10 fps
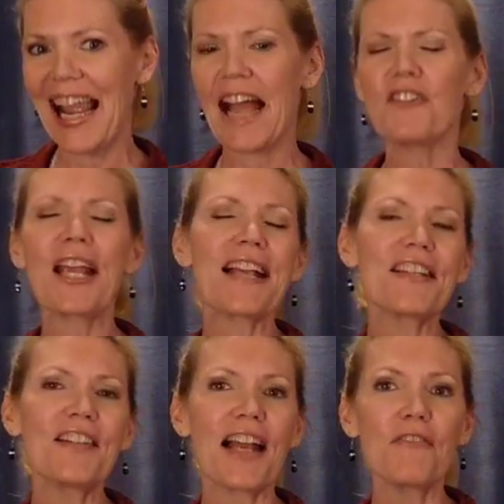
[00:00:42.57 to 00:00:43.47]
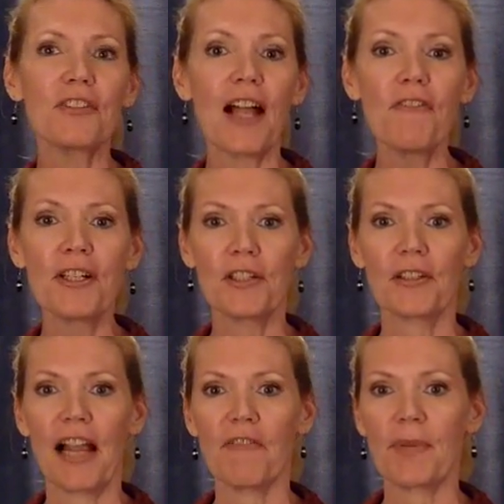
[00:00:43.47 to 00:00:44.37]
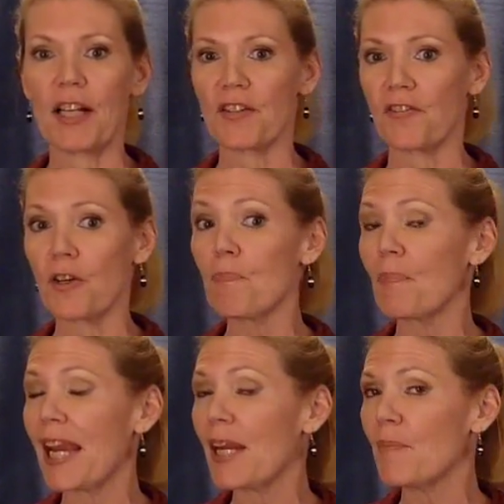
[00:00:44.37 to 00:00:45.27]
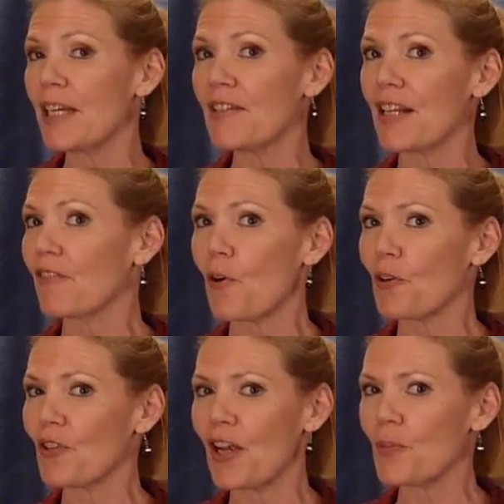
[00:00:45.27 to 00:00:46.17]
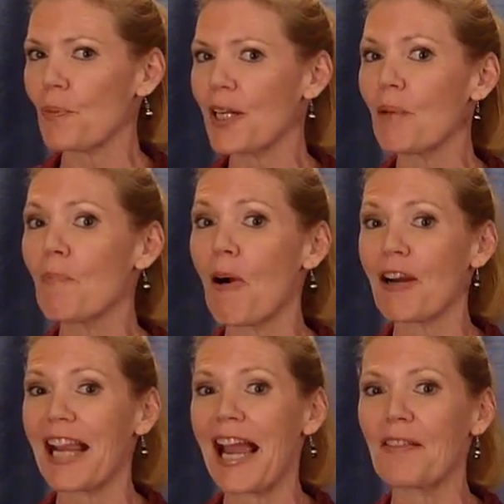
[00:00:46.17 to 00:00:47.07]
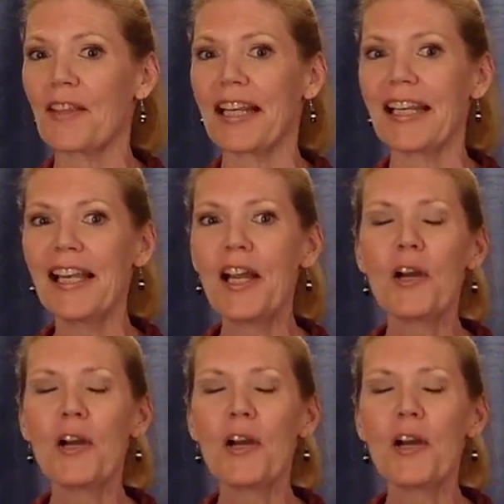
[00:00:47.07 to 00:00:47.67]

And she has a lot of love in her life because of her babies and, of course, husband Marc Anthony.